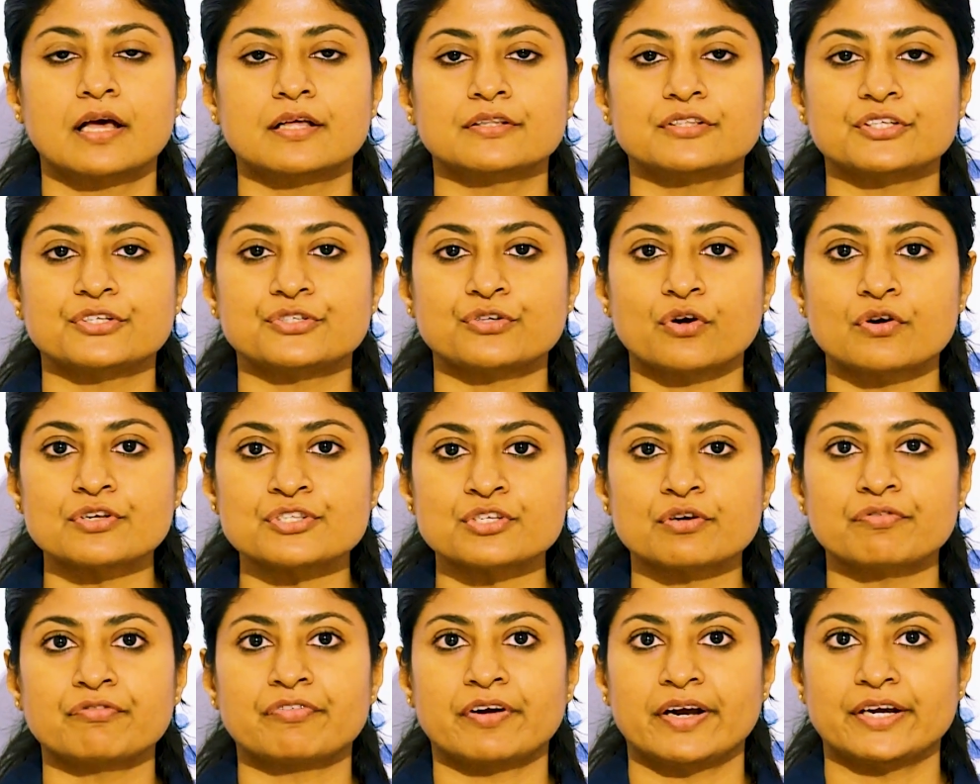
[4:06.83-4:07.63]
The dose
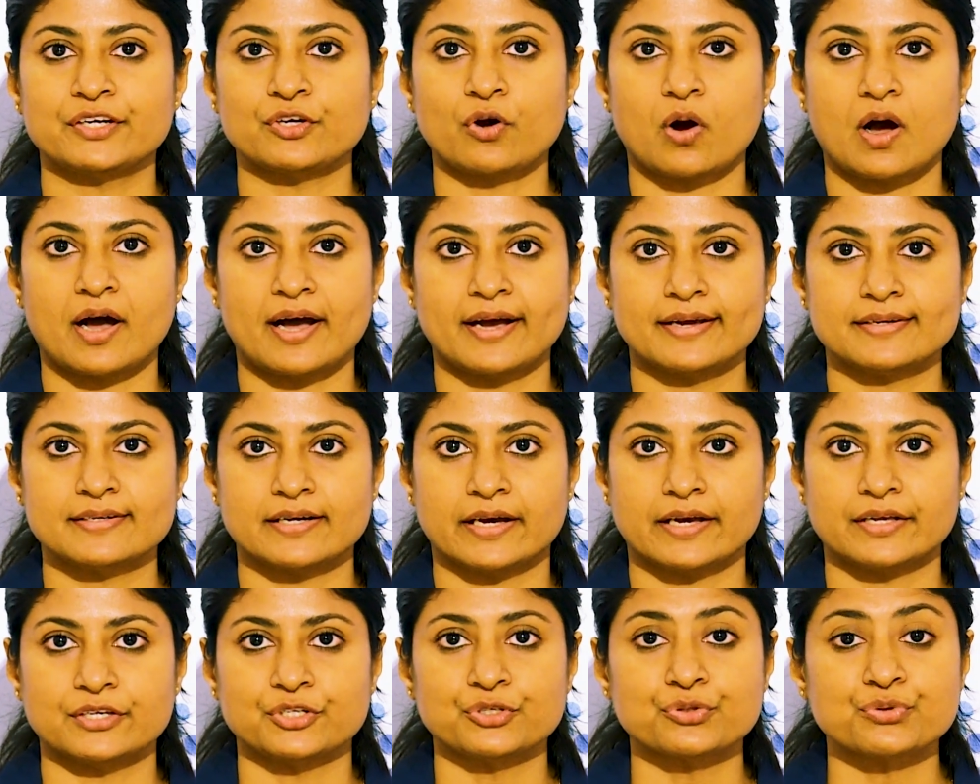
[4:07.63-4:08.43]
of
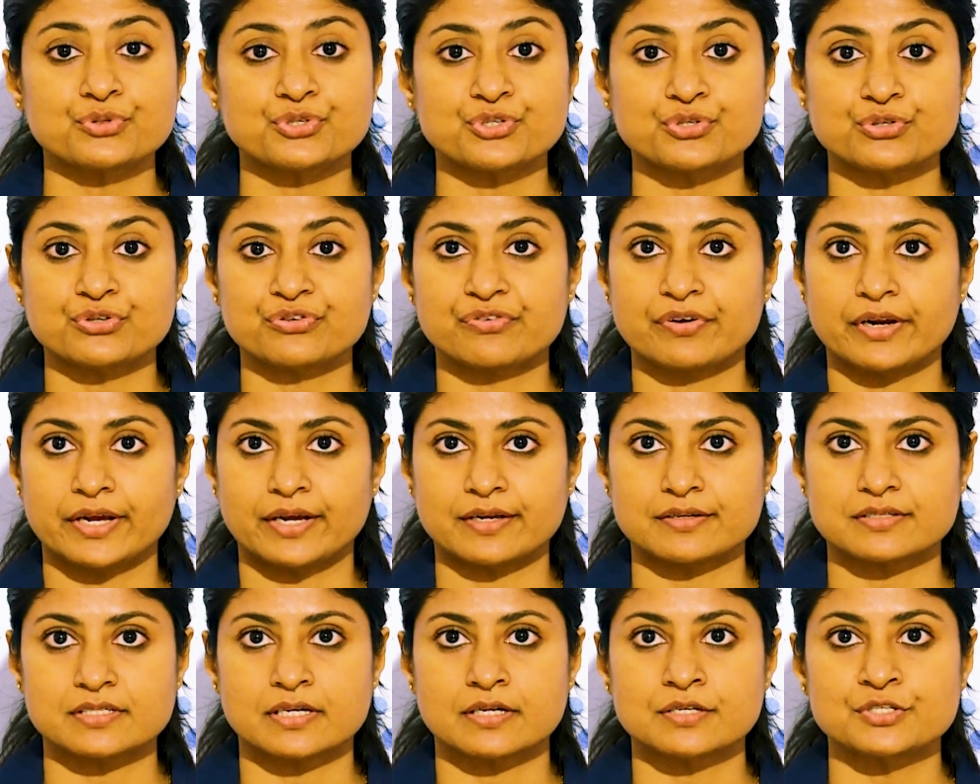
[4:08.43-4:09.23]
radioiodine used to
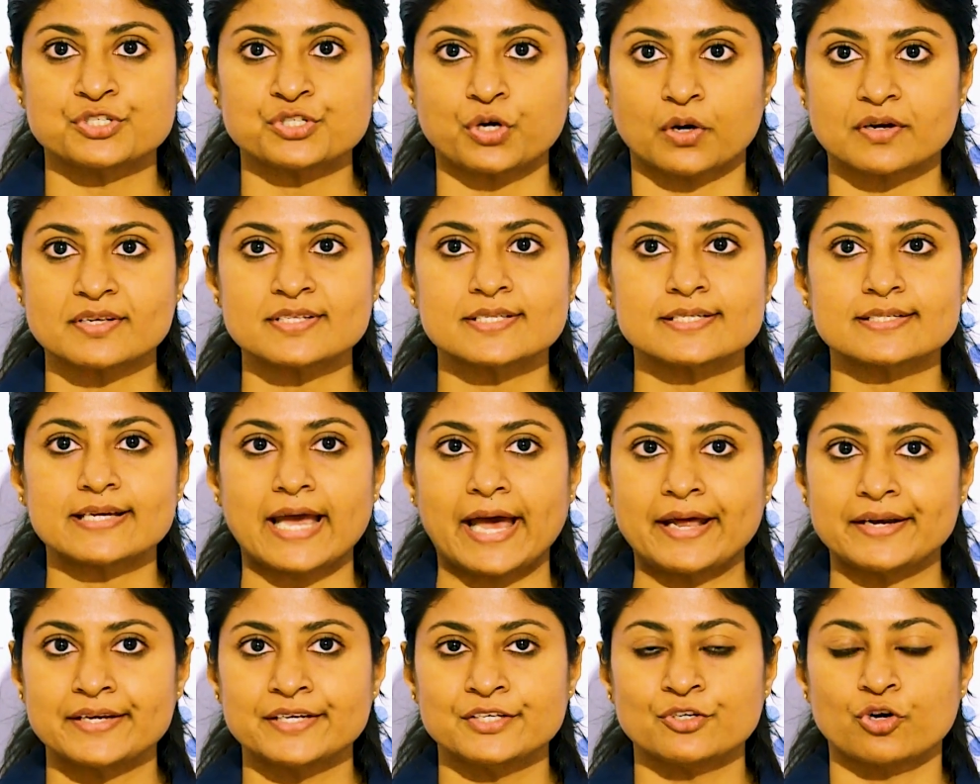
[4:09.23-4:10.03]
treat toxic
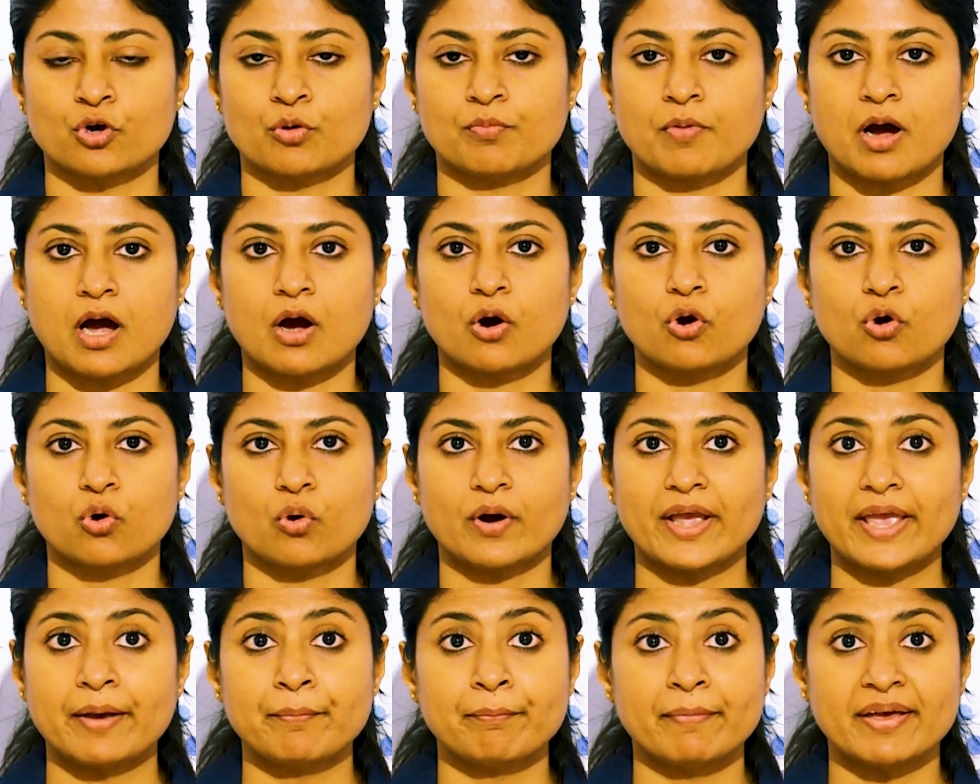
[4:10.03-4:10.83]
adenoma or
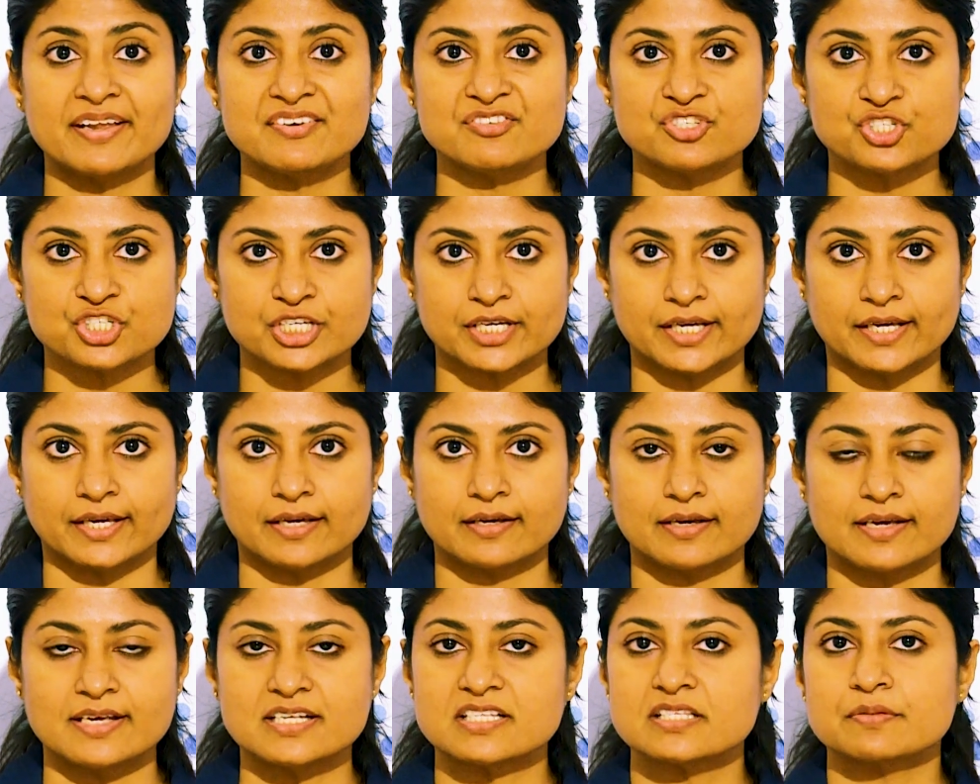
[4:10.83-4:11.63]
MNG
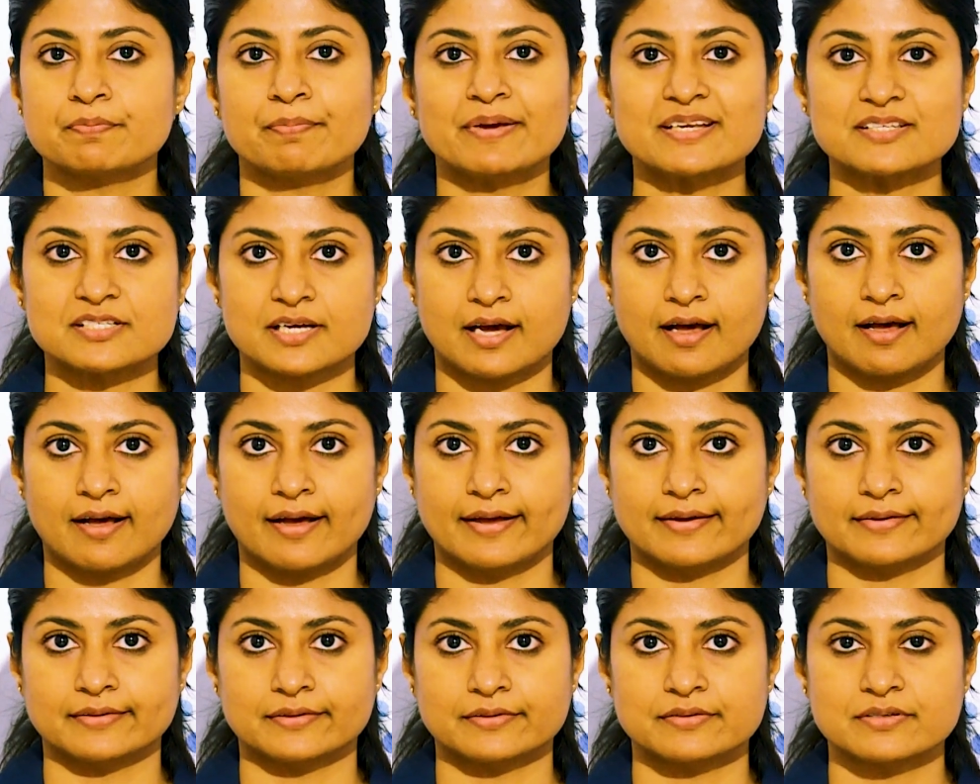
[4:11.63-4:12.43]
is a bit
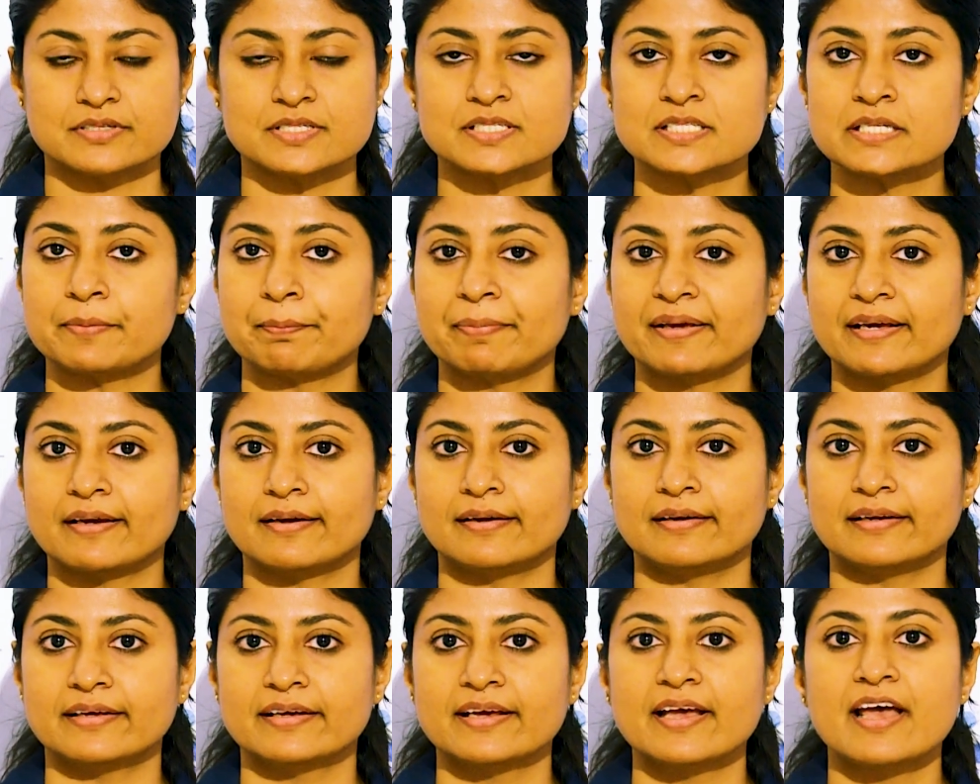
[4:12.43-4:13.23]
higher,
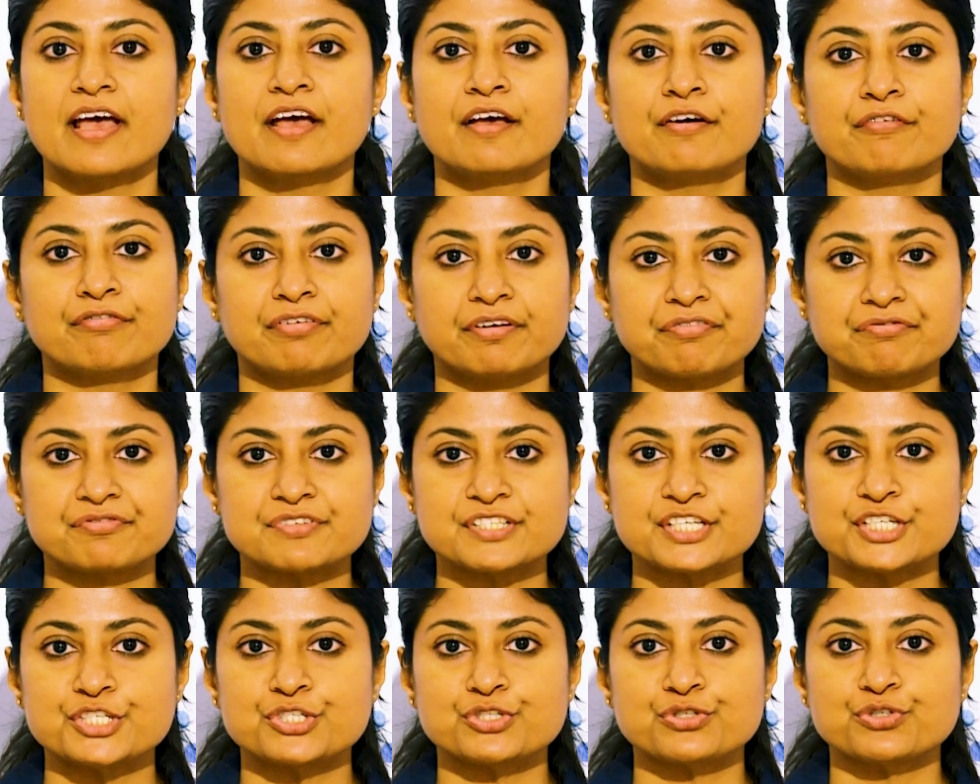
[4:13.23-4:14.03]
typically
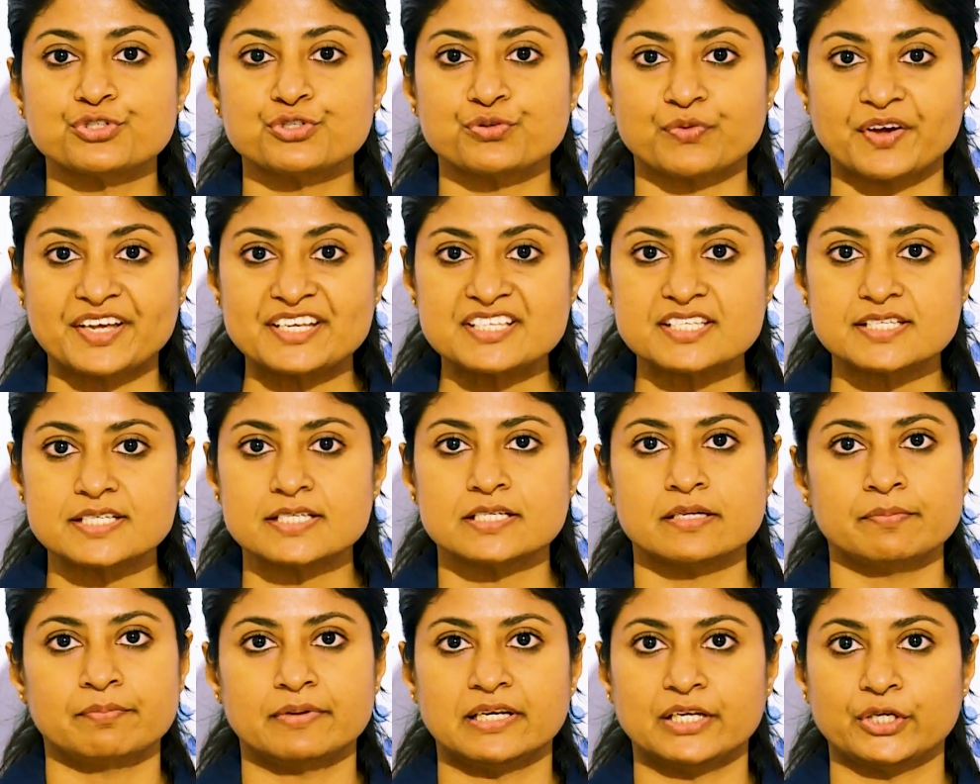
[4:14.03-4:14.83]
15 to
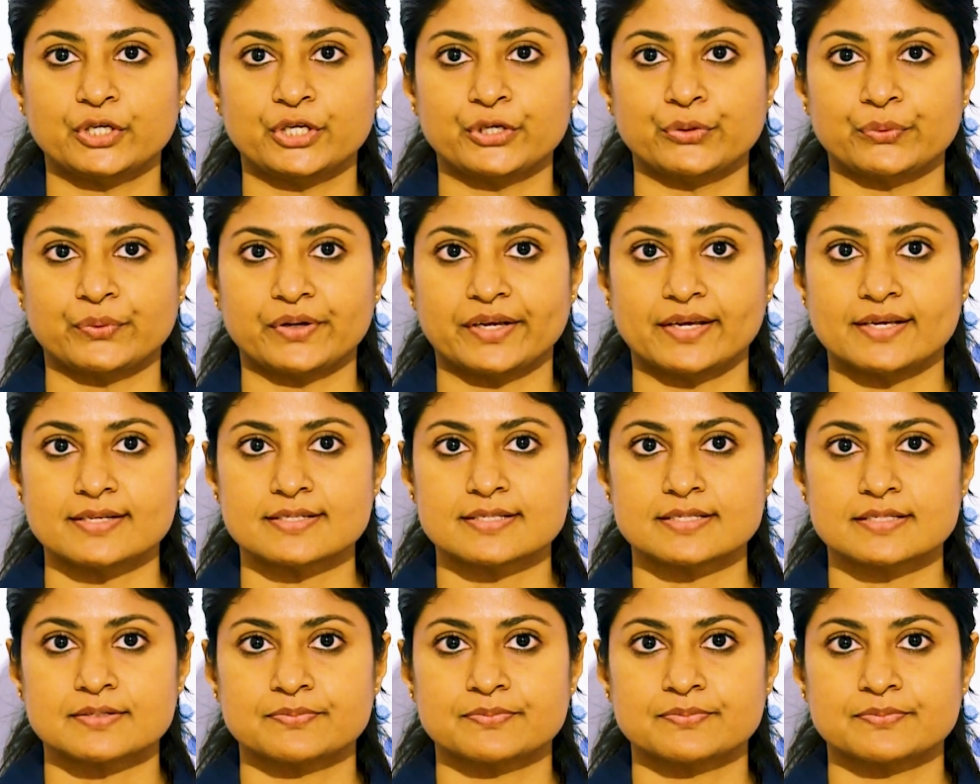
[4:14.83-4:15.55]
20 millicuries.